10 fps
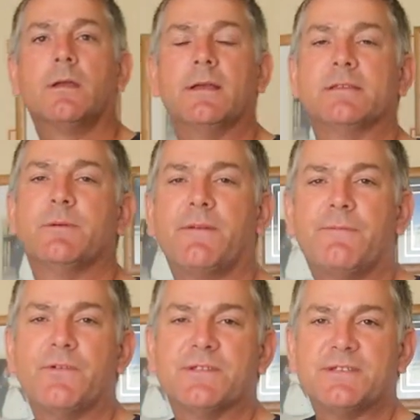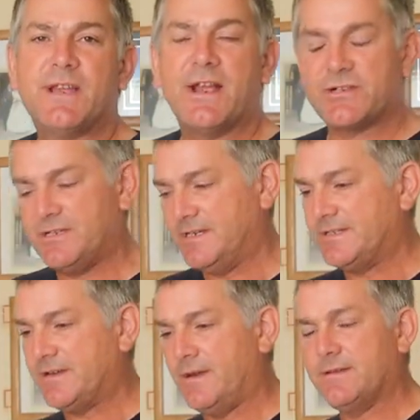Okay, so when I first actually
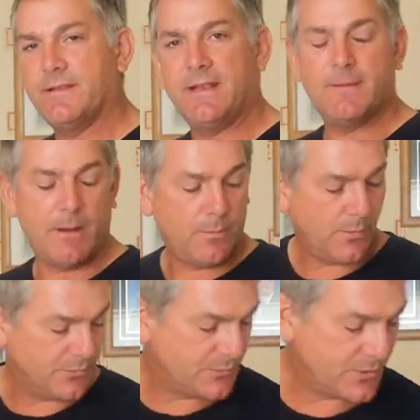started to think about what I was